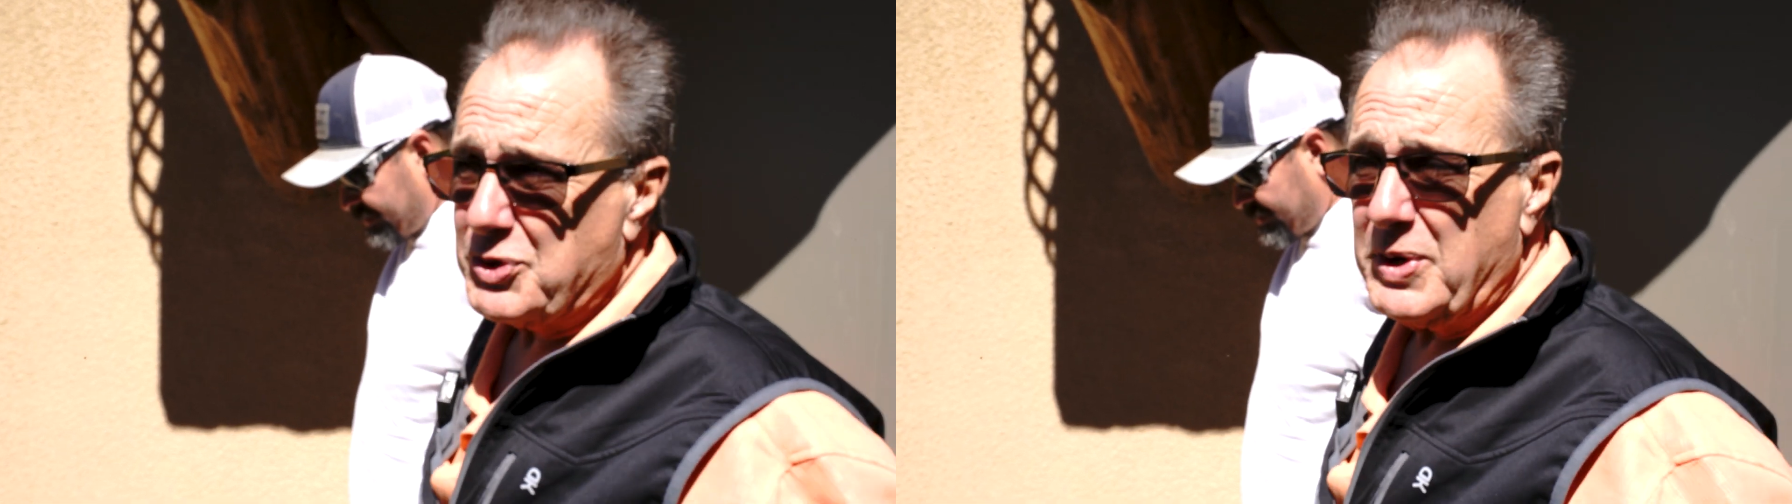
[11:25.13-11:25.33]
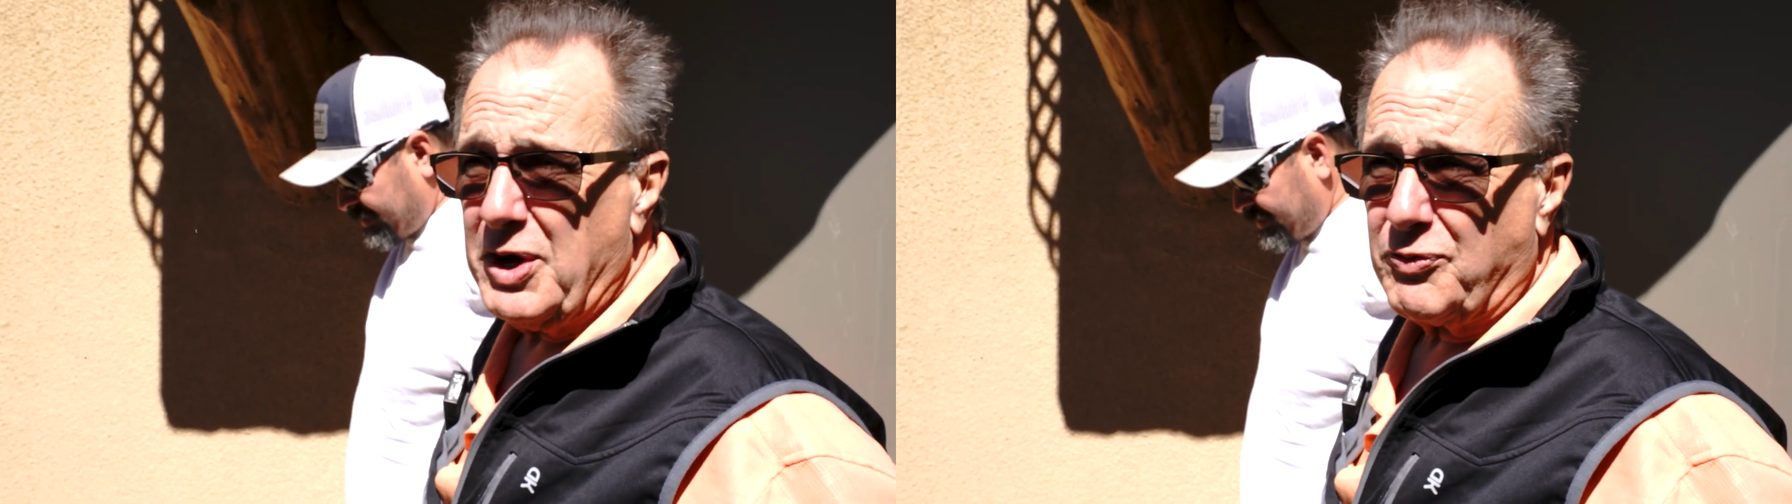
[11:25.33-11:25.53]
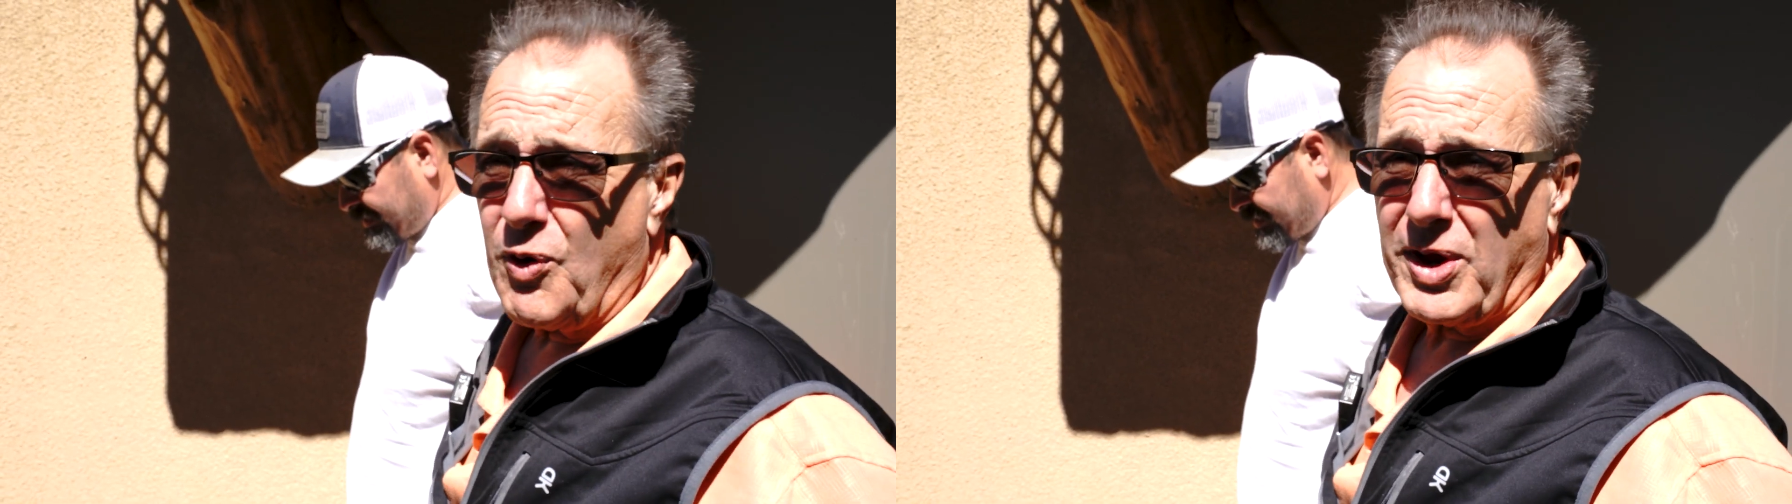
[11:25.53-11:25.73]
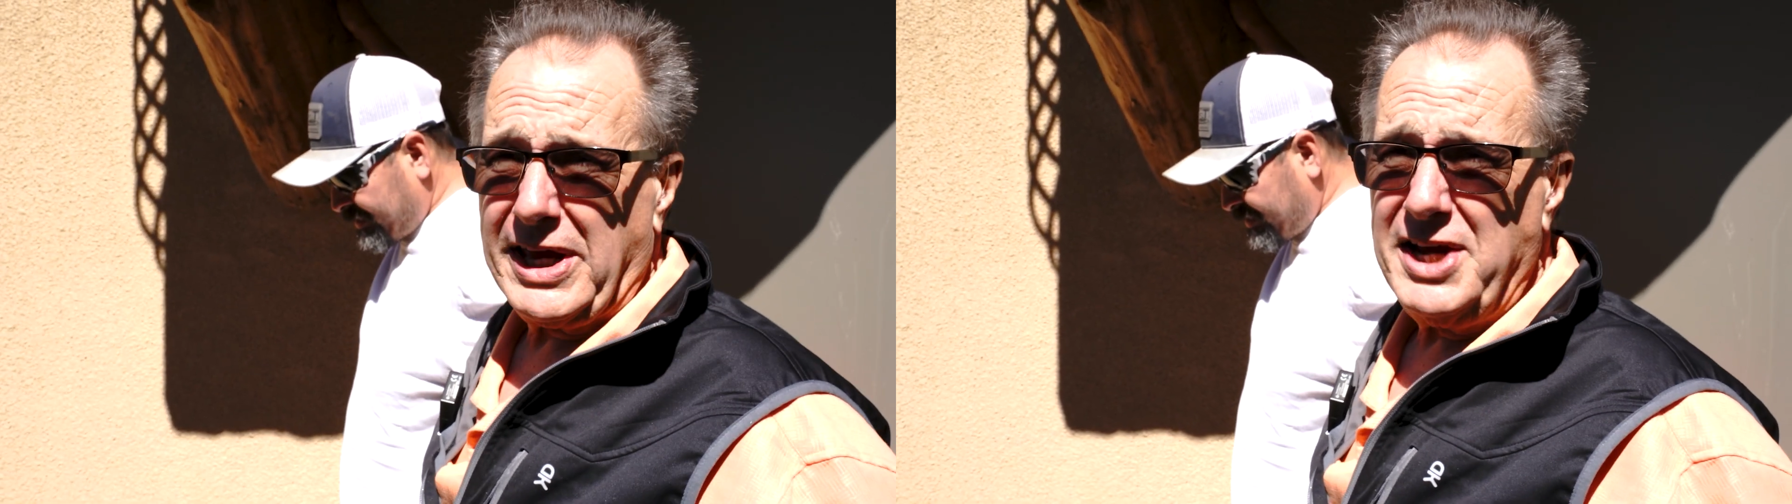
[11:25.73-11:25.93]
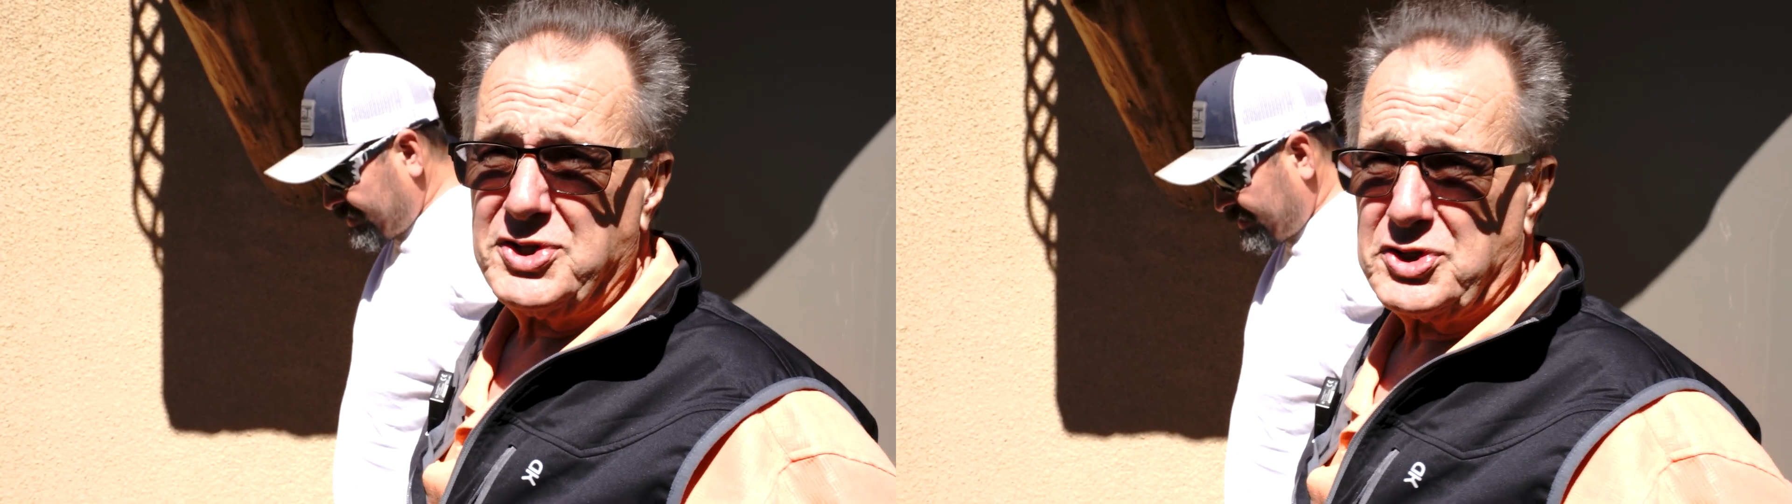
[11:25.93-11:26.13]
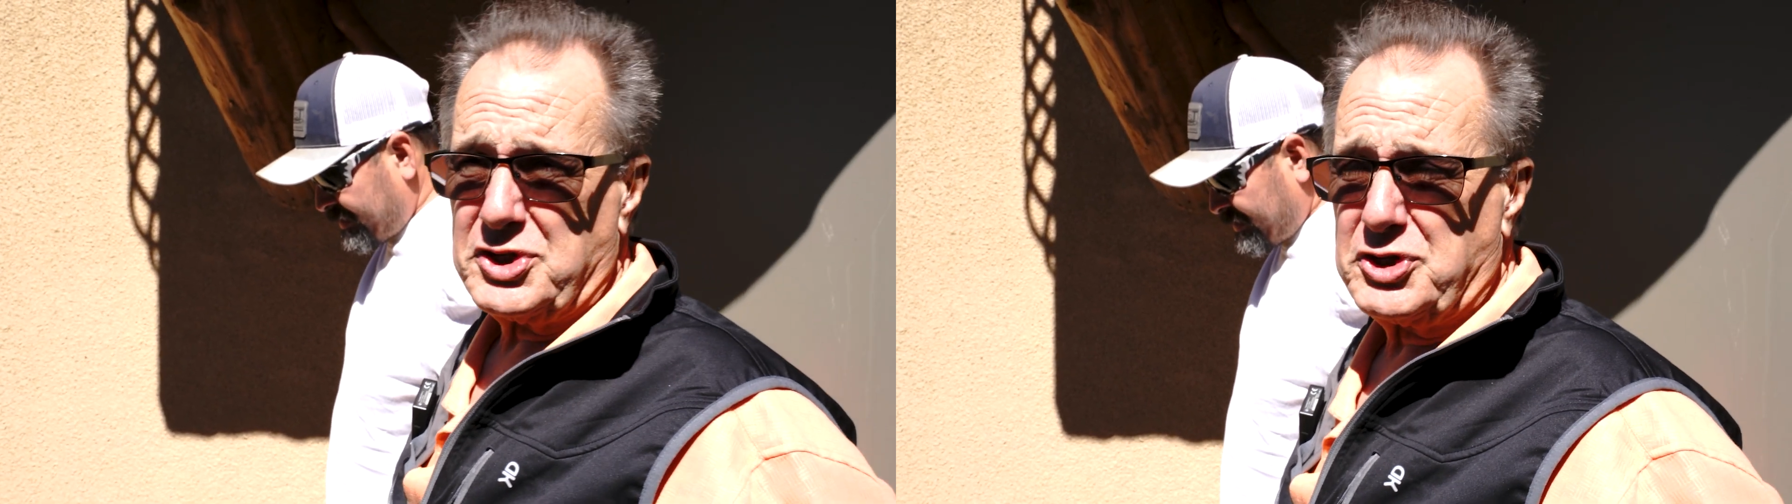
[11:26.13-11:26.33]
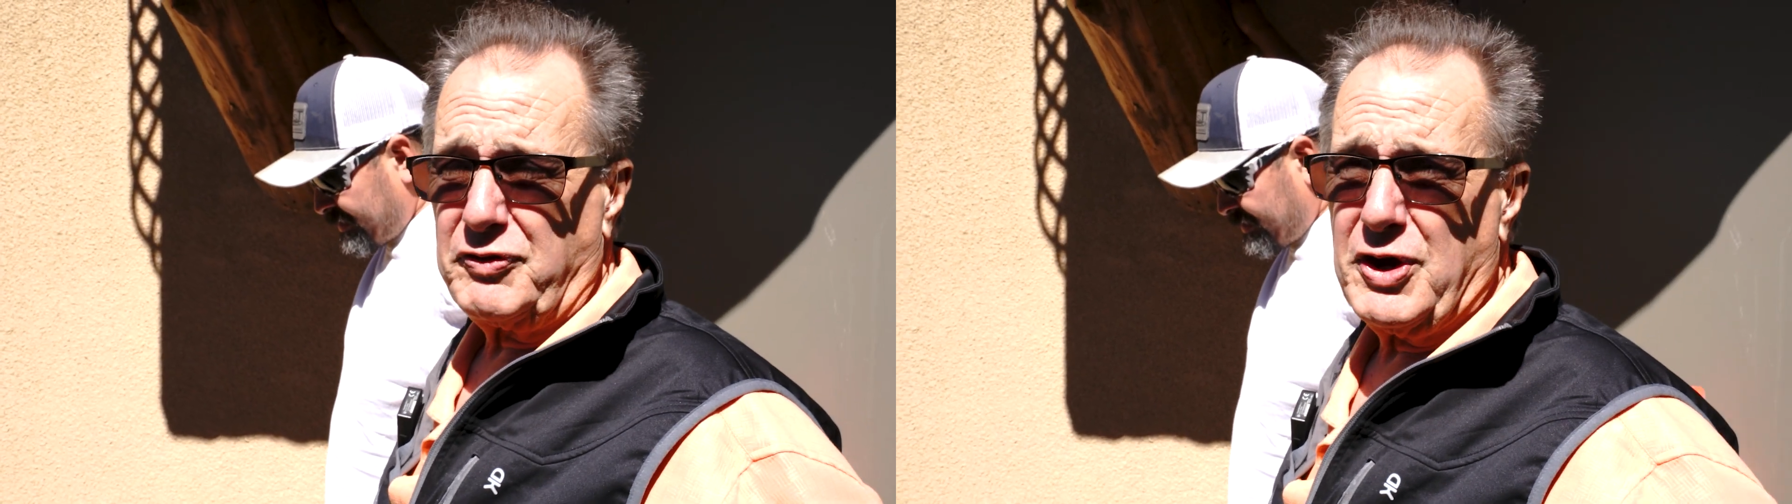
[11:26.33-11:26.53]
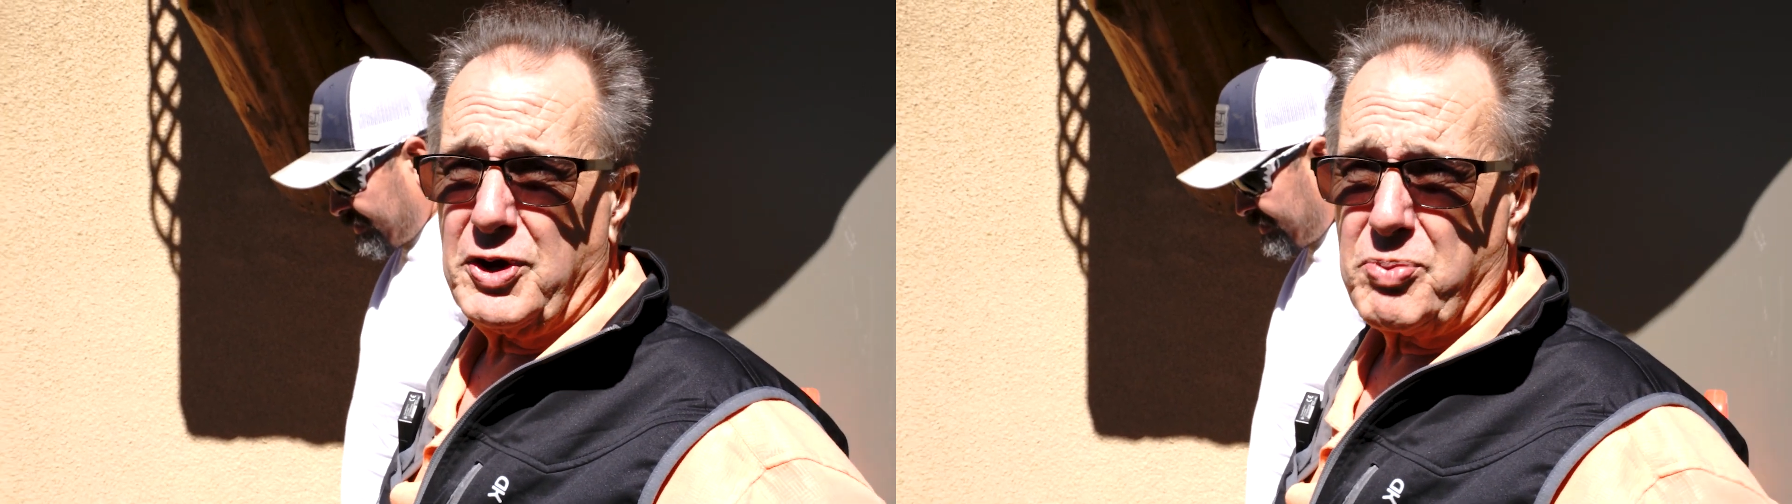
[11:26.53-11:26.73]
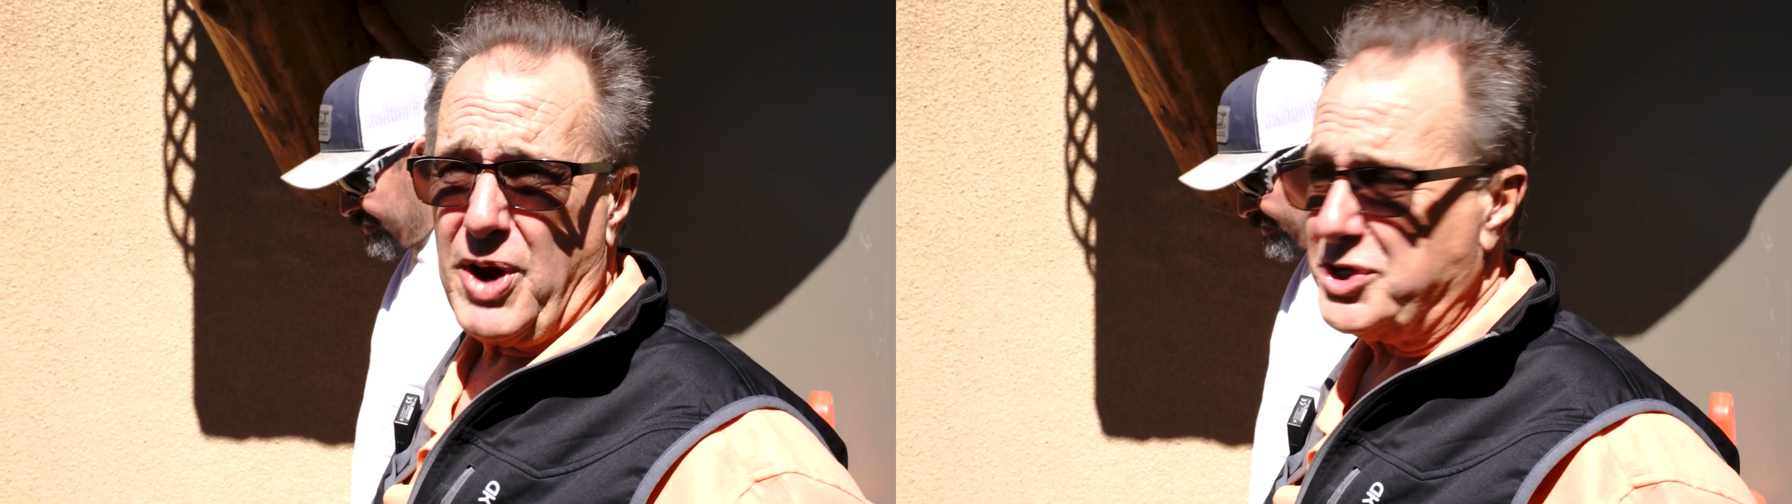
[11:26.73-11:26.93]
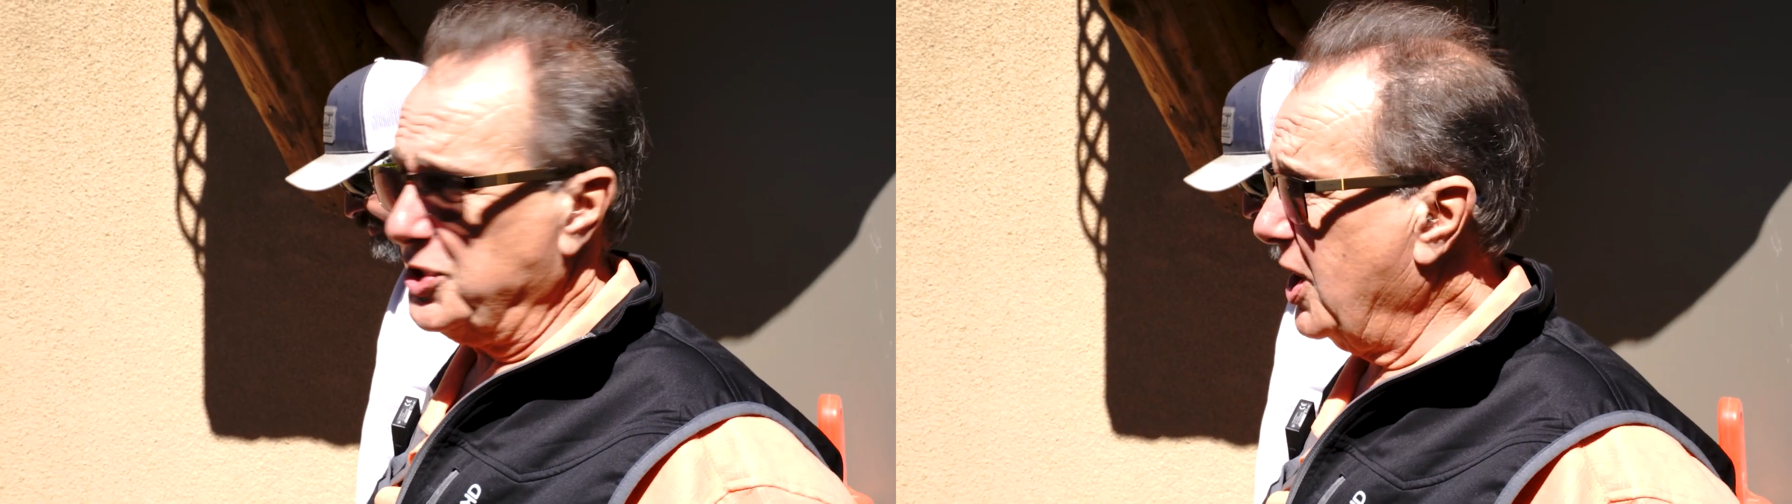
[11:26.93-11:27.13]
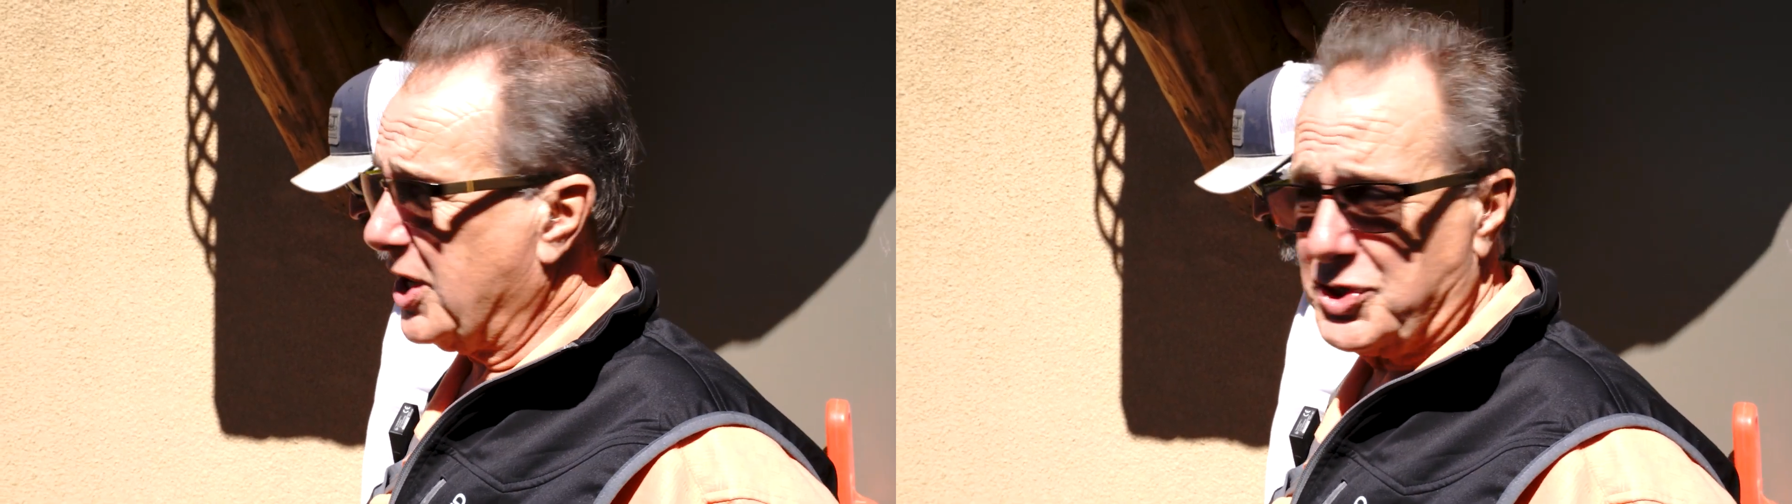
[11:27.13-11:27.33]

three or four cases of severe depression on